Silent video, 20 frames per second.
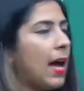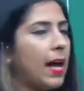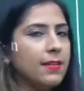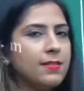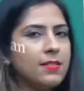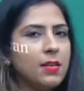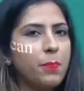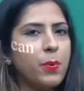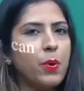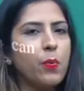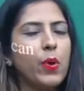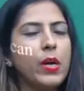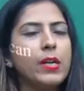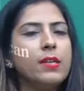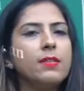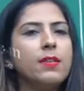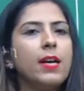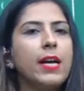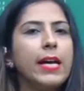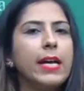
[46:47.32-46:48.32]
as they
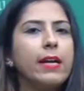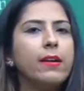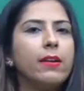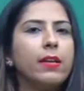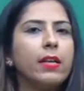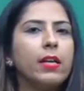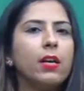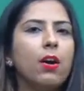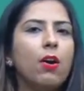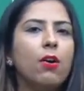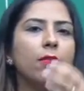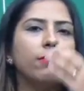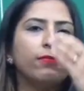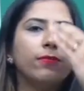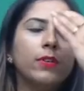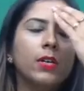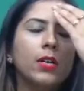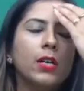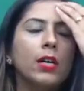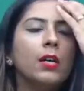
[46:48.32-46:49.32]
prevent the entry of
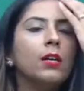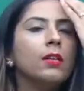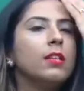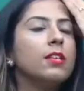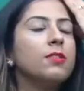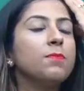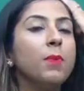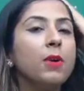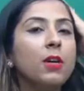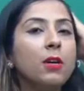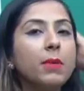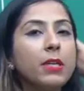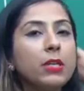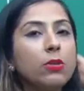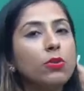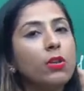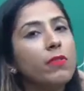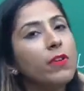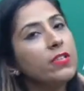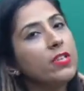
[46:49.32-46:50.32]
the sperm into
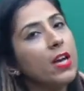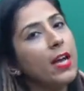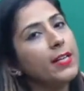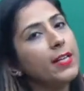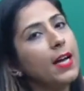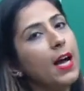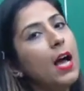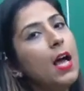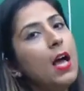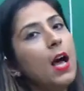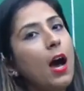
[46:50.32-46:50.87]
the vagina,